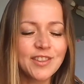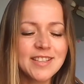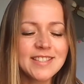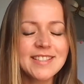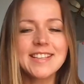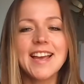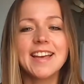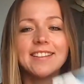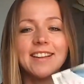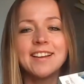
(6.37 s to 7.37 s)
This is a
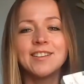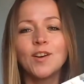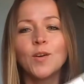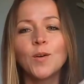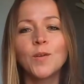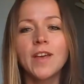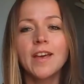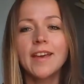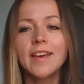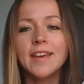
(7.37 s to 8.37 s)
headline on
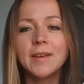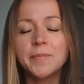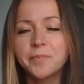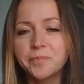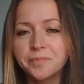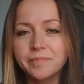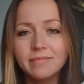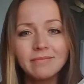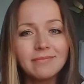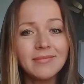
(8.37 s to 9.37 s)
an
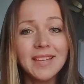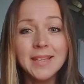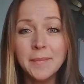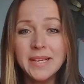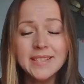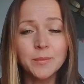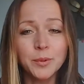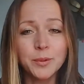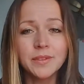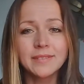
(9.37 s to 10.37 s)
amazing
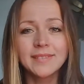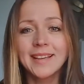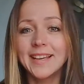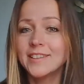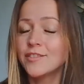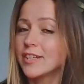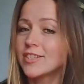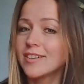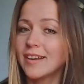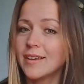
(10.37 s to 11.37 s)
book, Get
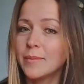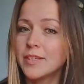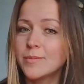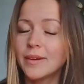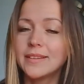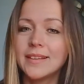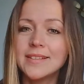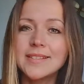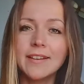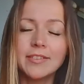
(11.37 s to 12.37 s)
Rich Like a Bitch by
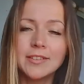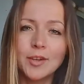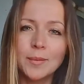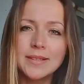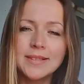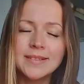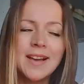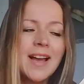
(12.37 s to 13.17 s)
Denise Duffield-Thomas.